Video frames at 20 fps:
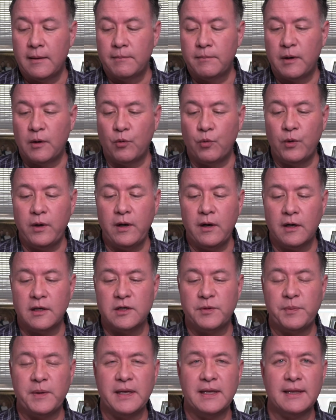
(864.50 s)
But we are
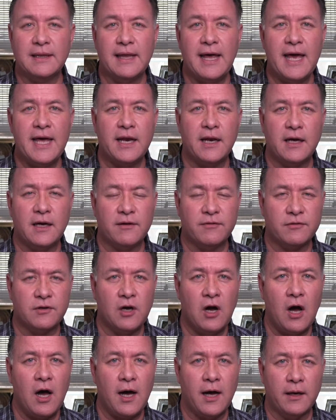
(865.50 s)
to be led of
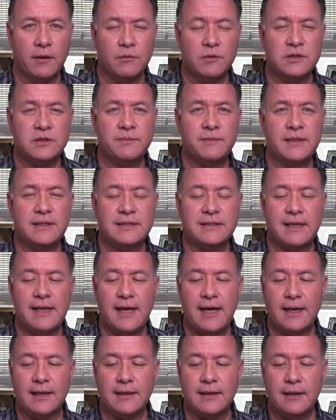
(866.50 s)
God, which means
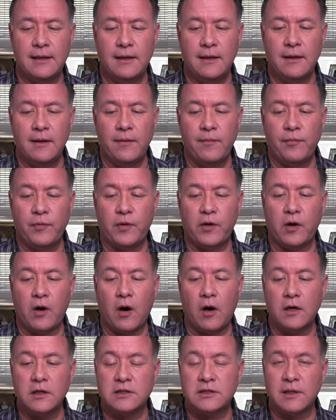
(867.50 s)
that there
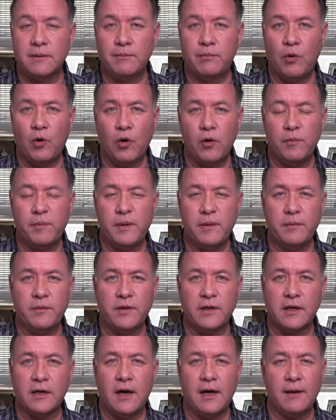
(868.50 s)
are some poor people
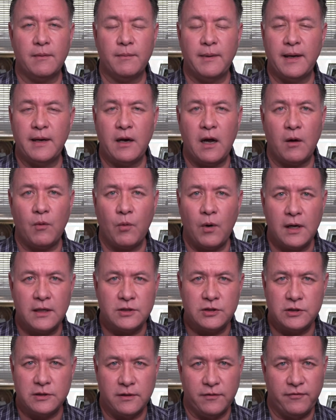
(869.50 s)
that God may not
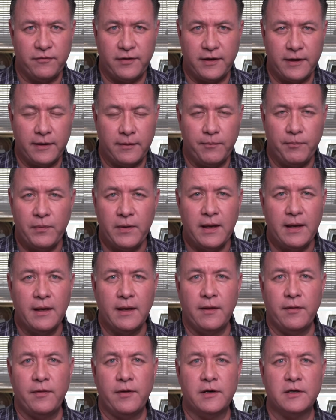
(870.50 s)
want you to feed.
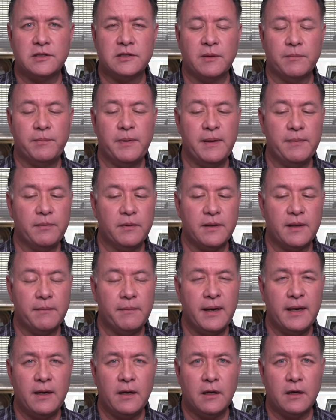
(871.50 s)
There are some people that
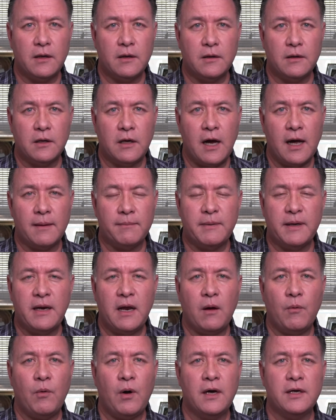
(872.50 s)
may God may
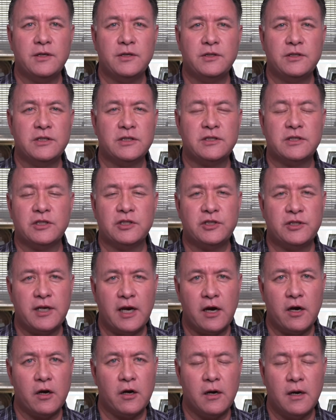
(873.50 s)
not want you just to
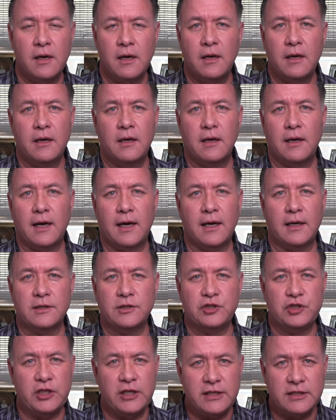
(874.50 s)
share uh,
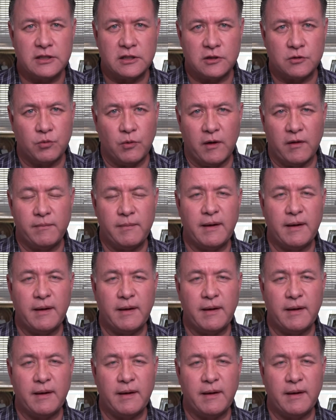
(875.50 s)
Jesus with.